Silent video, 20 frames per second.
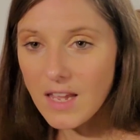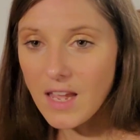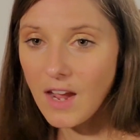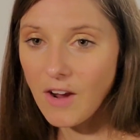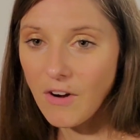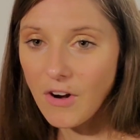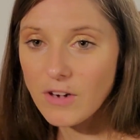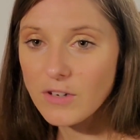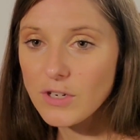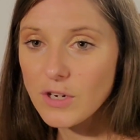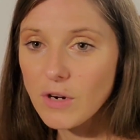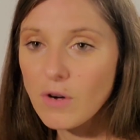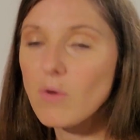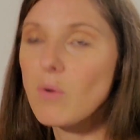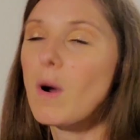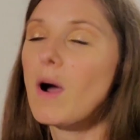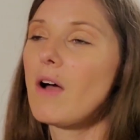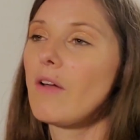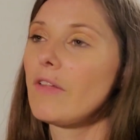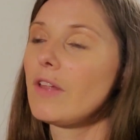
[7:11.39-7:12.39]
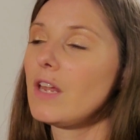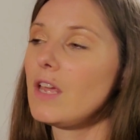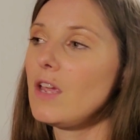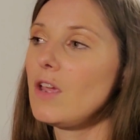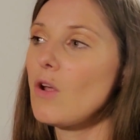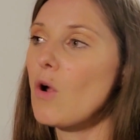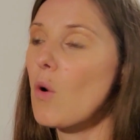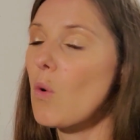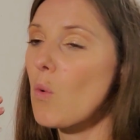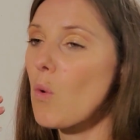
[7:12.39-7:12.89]
character
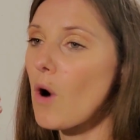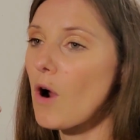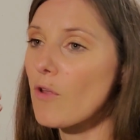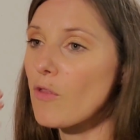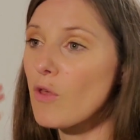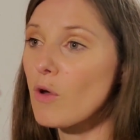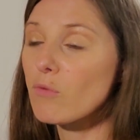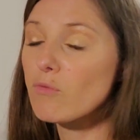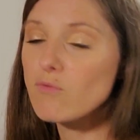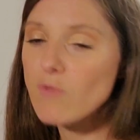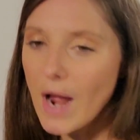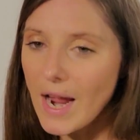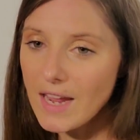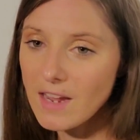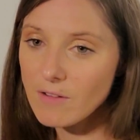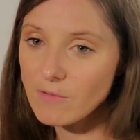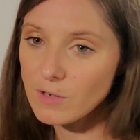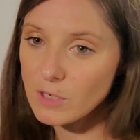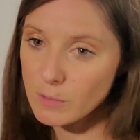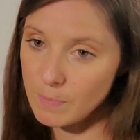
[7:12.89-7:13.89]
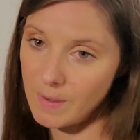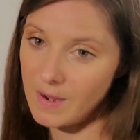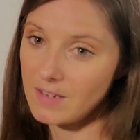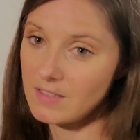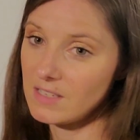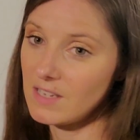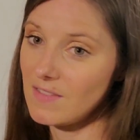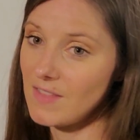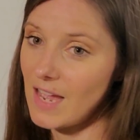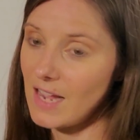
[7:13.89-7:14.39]
quality or the right
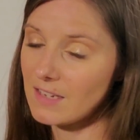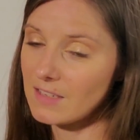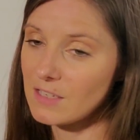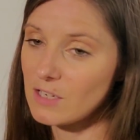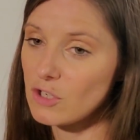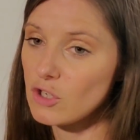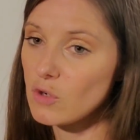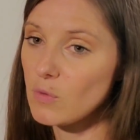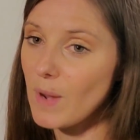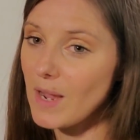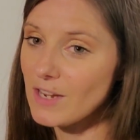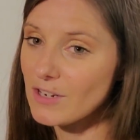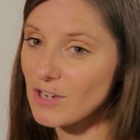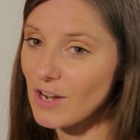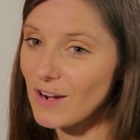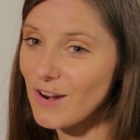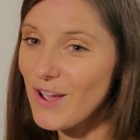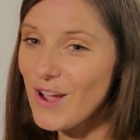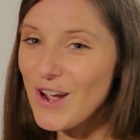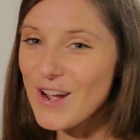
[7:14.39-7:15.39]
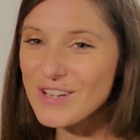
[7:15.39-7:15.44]
response in that situation?